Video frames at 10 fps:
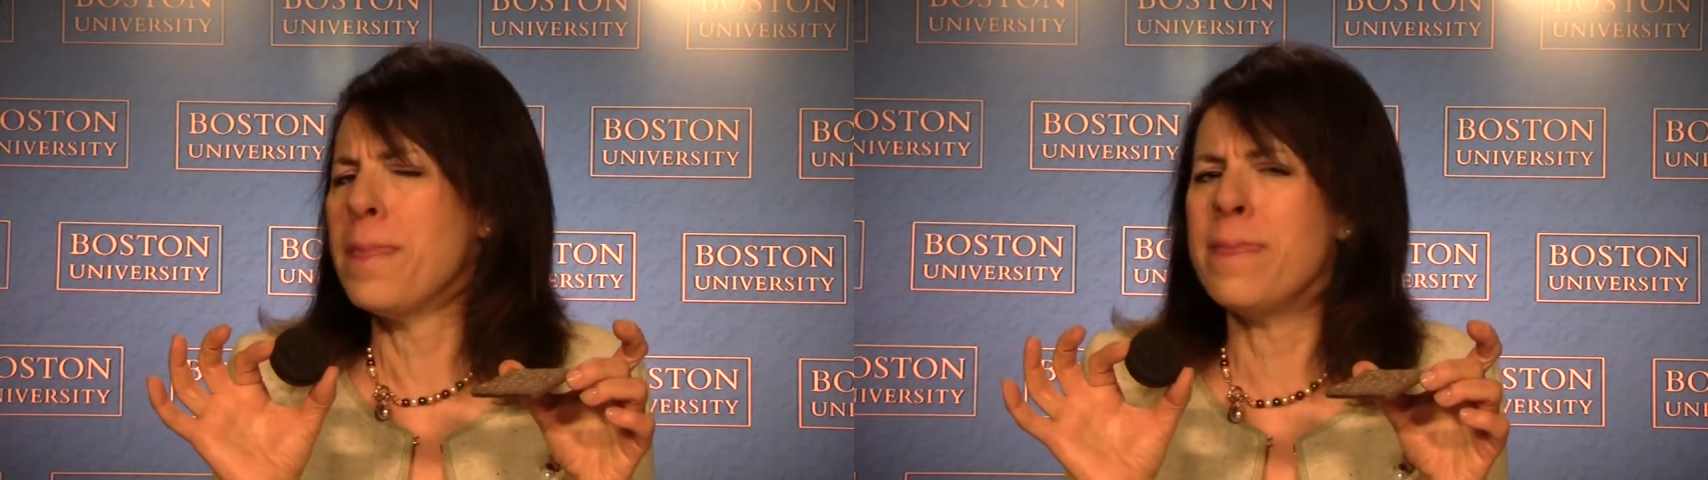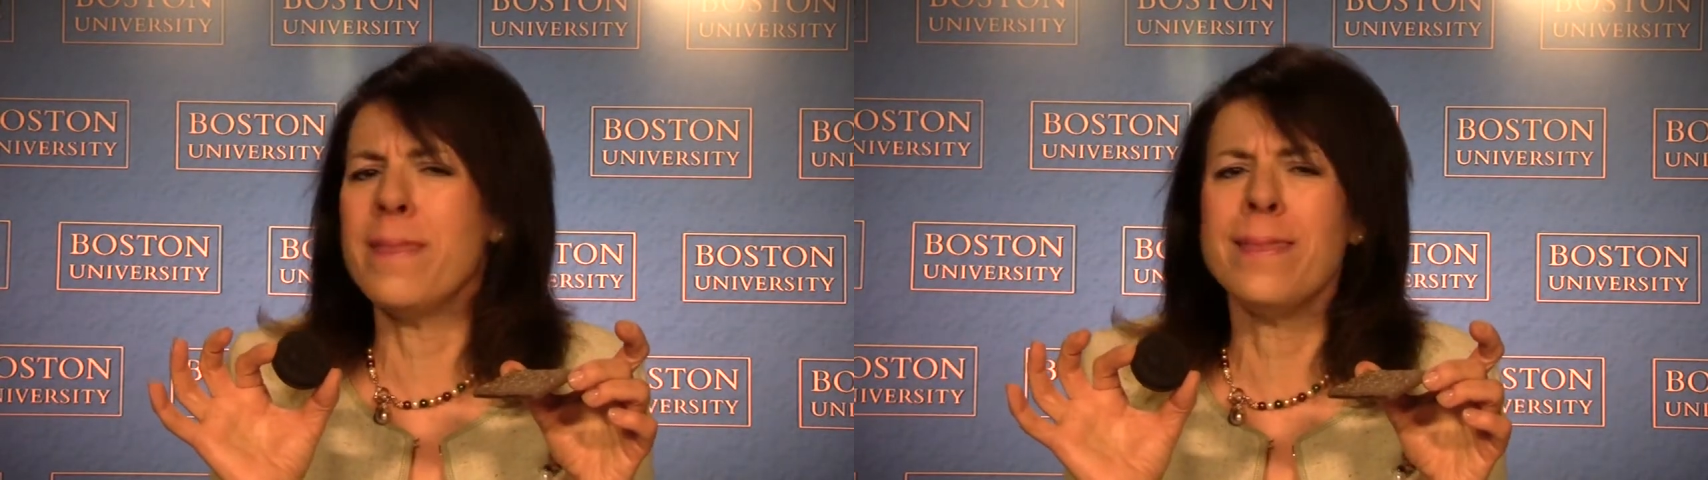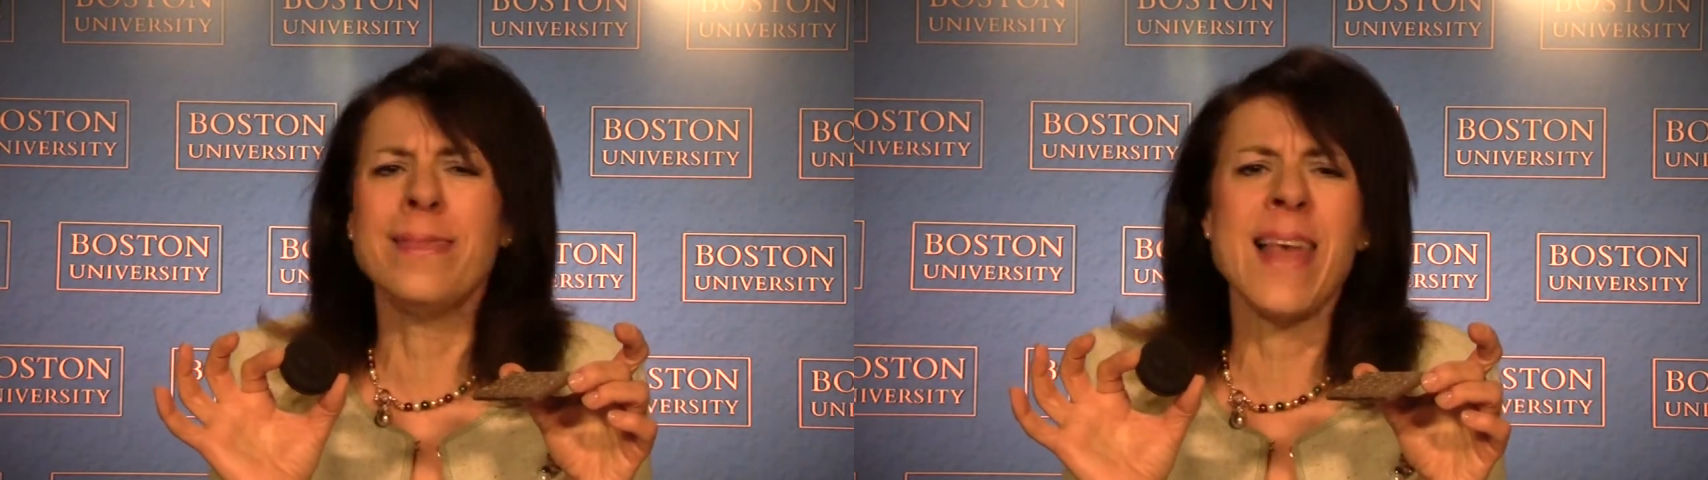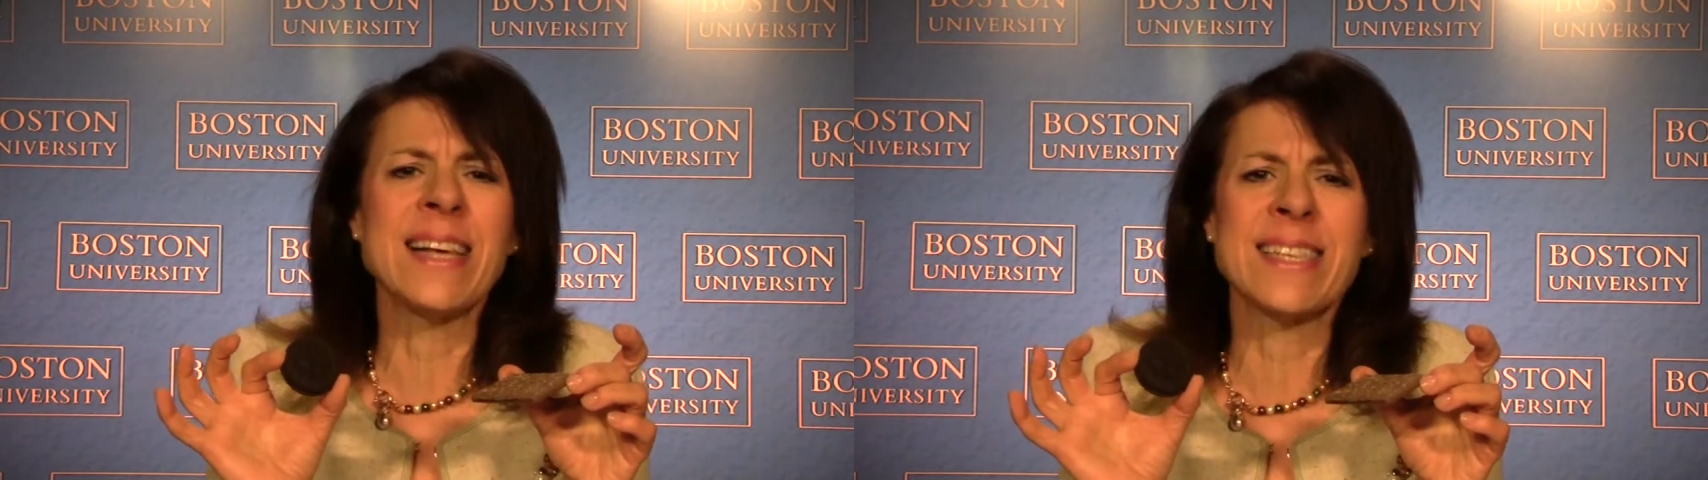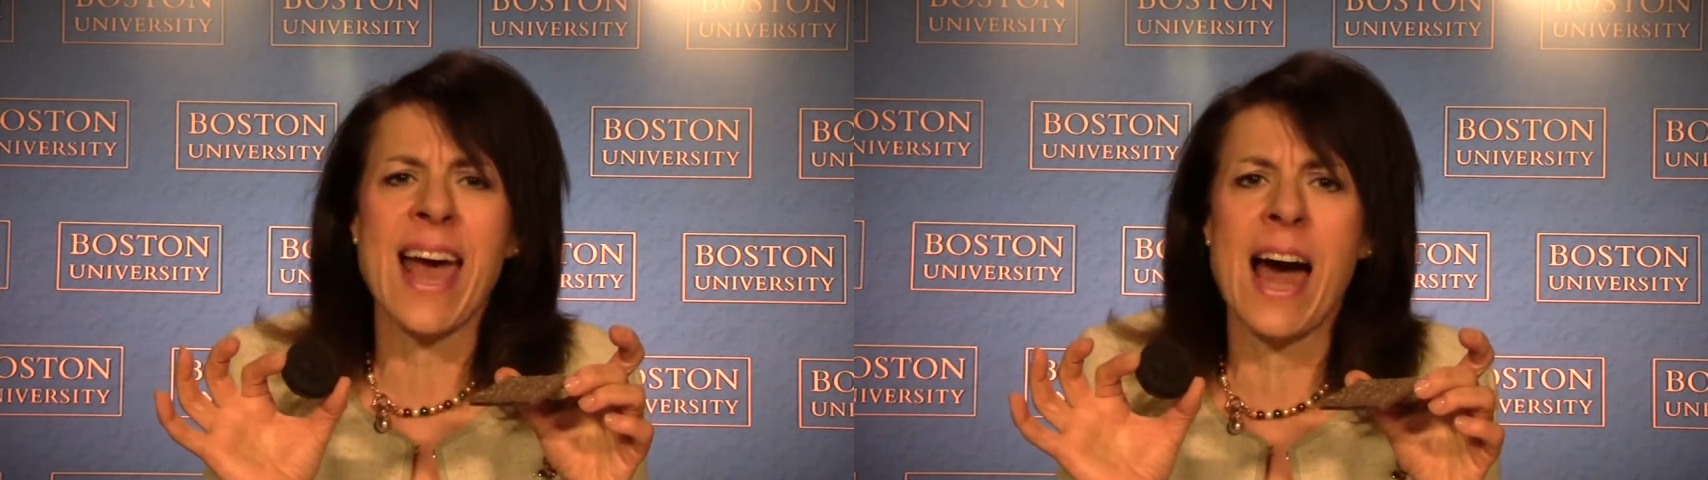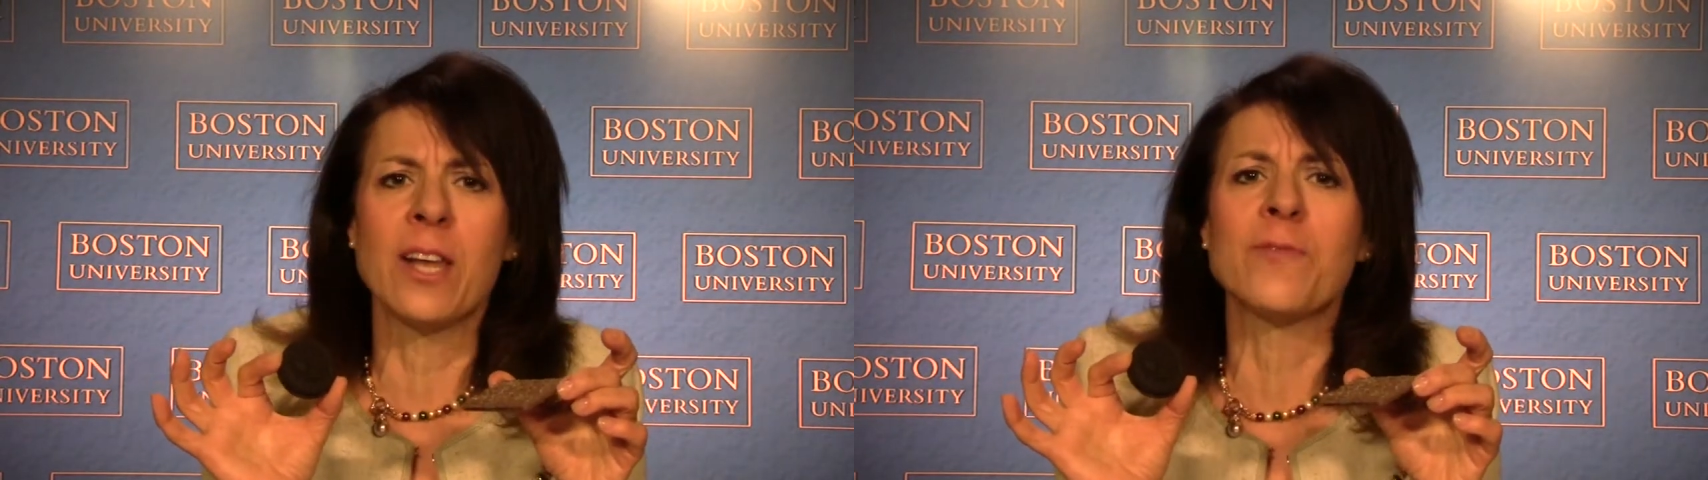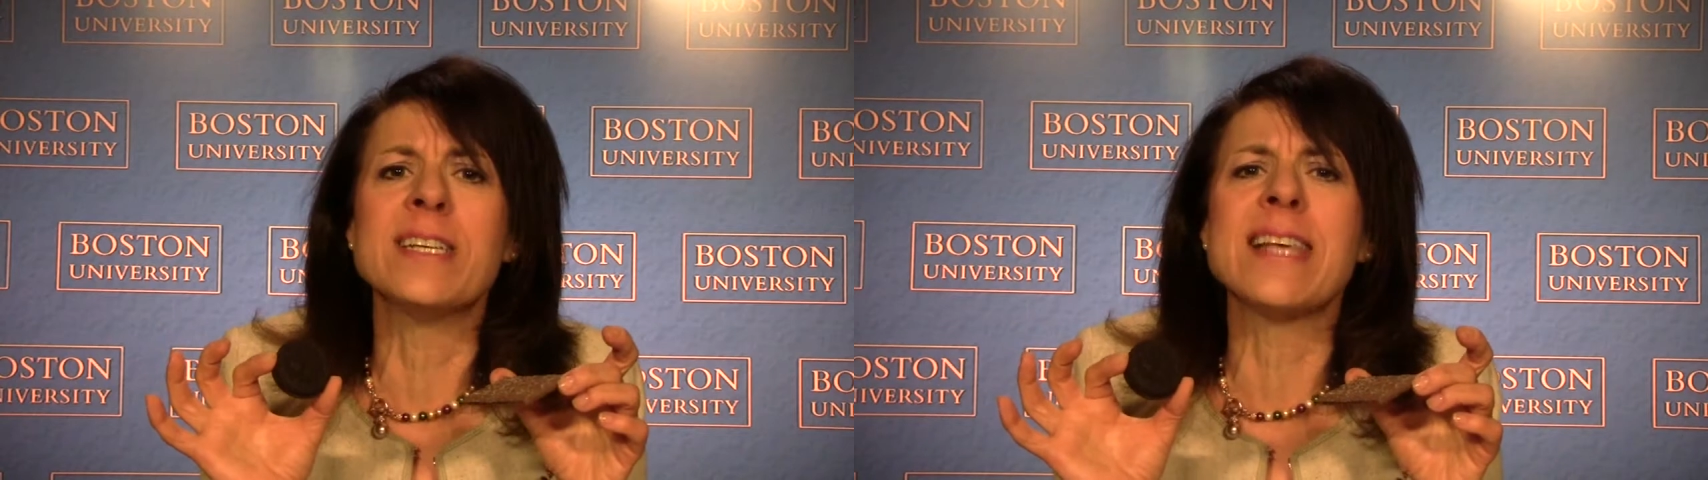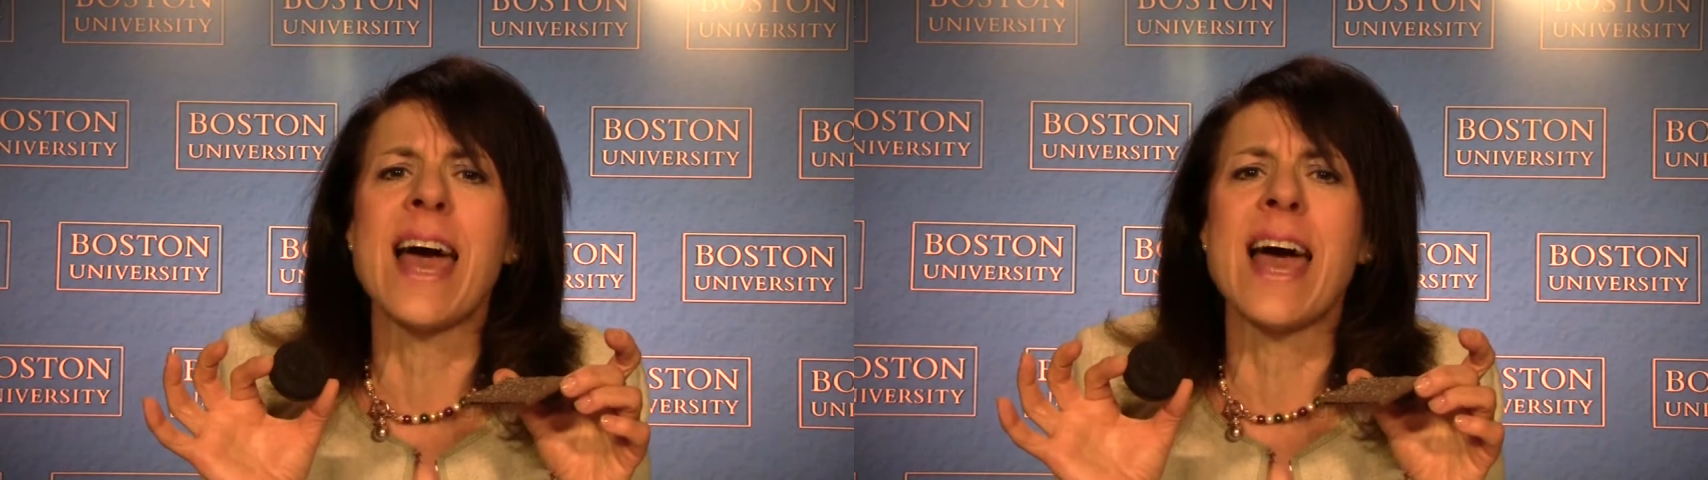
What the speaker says: Less calories